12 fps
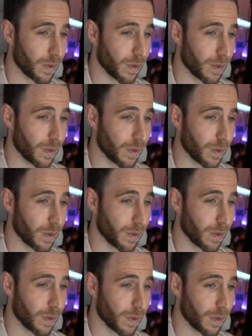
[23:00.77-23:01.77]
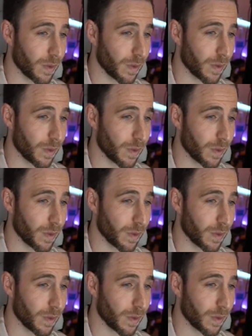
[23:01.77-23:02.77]

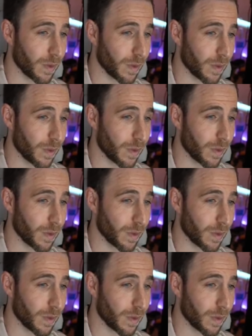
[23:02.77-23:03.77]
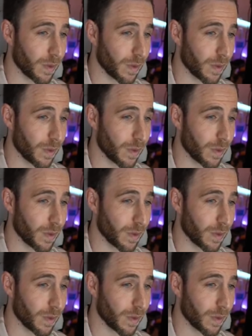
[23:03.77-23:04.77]

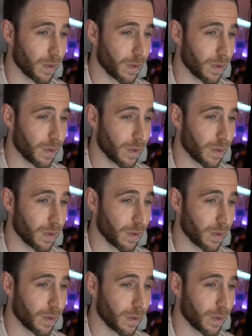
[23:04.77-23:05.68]
No words are spoken by the person on screen.